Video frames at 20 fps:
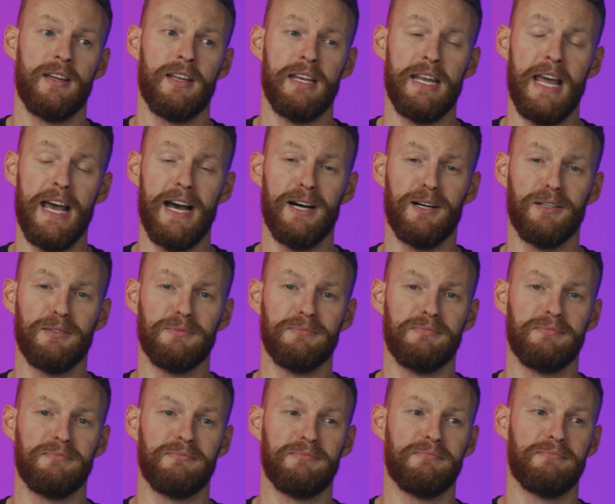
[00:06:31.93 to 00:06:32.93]
Now,
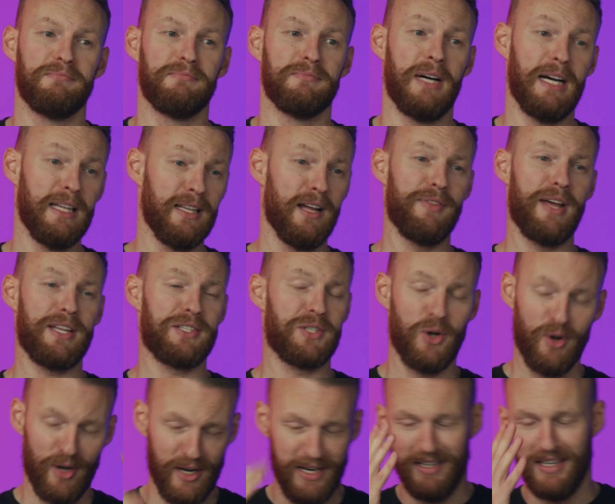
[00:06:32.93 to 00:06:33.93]
I love that
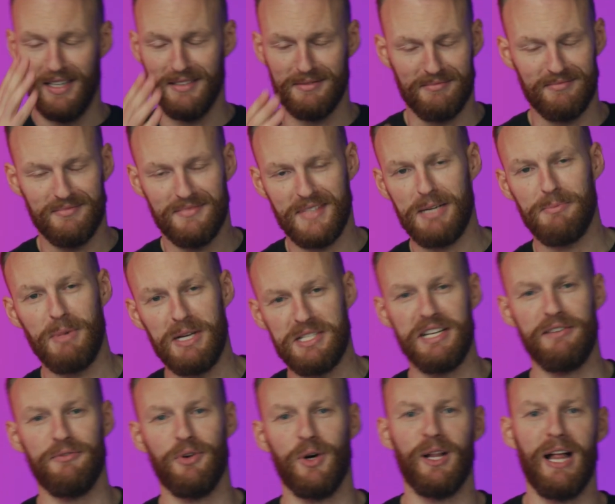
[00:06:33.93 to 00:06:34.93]
story and I'll take my
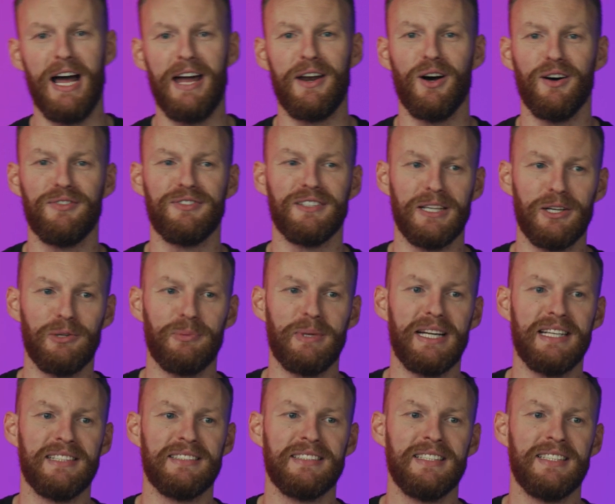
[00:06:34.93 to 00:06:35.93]
tinfoil hat off a little
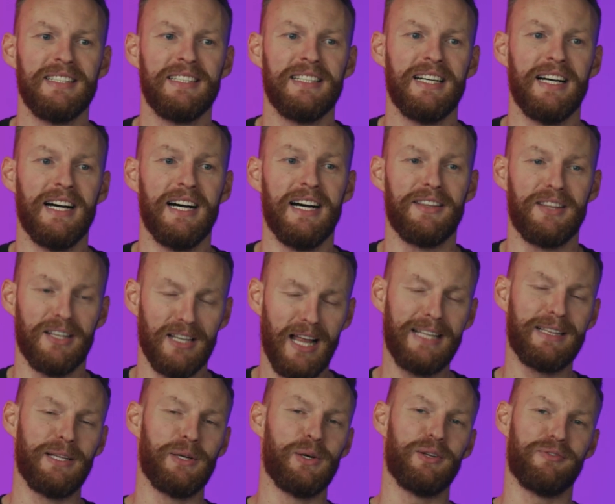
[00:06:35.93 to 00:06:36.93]
bit. The
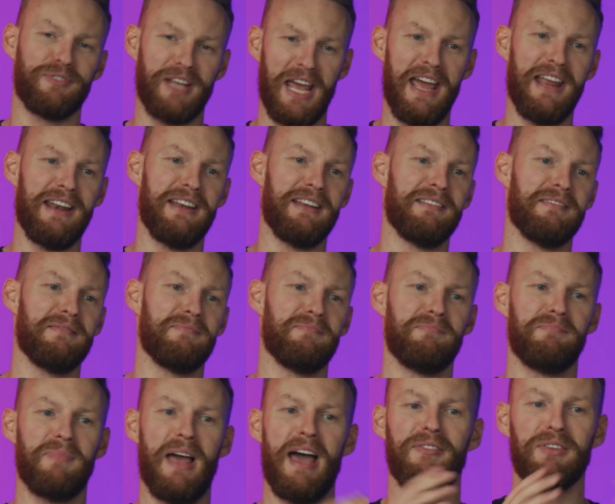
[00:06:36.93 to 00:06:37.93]
likelihood of Ken
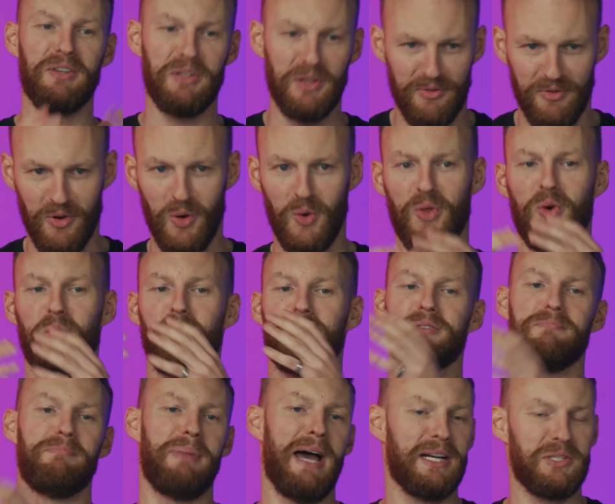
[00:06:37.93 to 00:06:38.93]
having the forethought
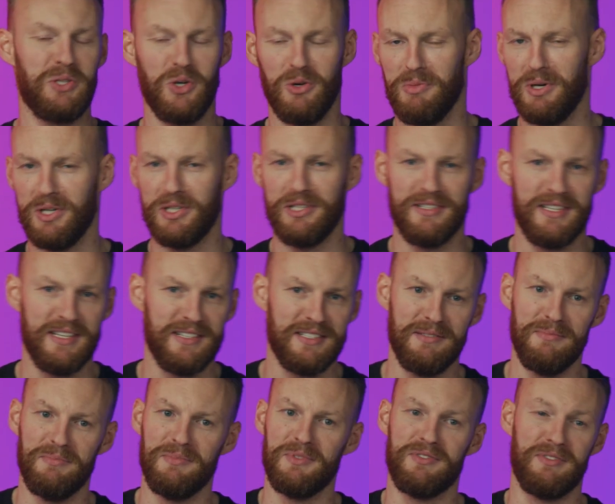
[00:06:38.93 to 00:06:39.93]
to backdoor modern
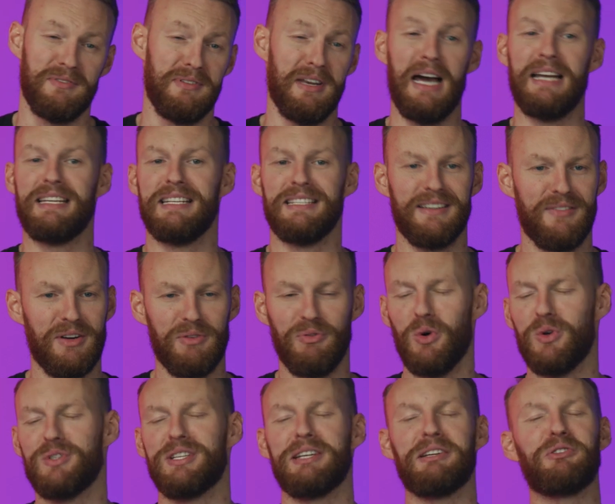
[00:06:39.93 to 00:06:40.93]
systems in
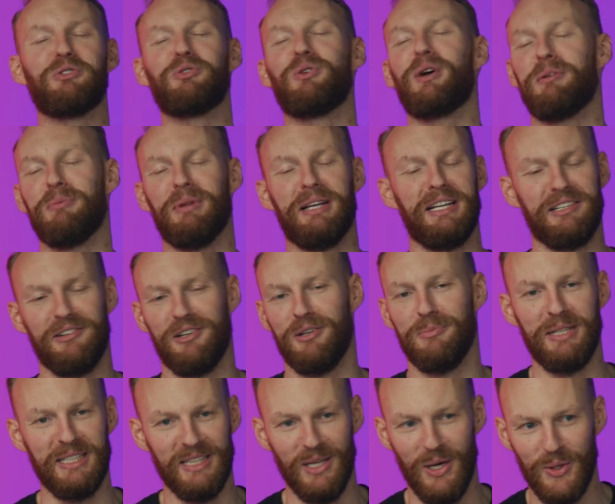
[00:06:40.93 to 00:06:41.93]
1974 is incredibly,
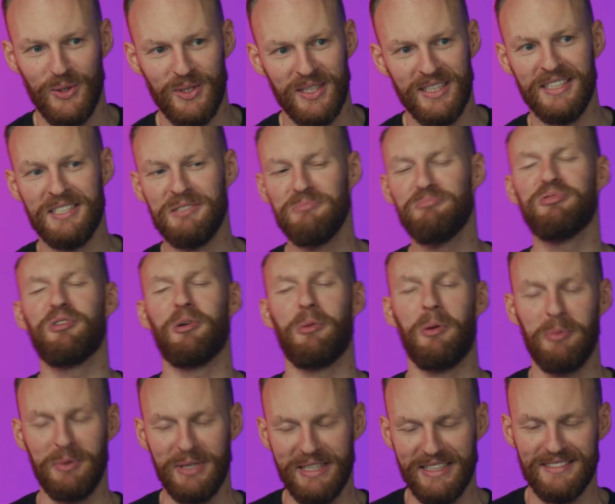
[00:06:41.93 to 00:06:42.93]
incredibly low.
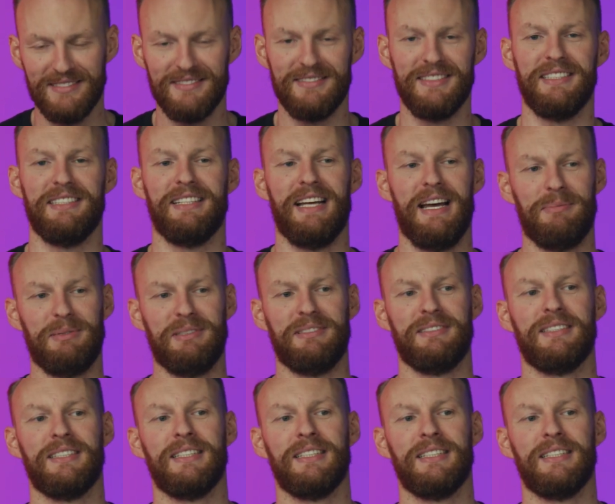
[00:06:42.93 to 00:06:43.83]
Probably didn't happen.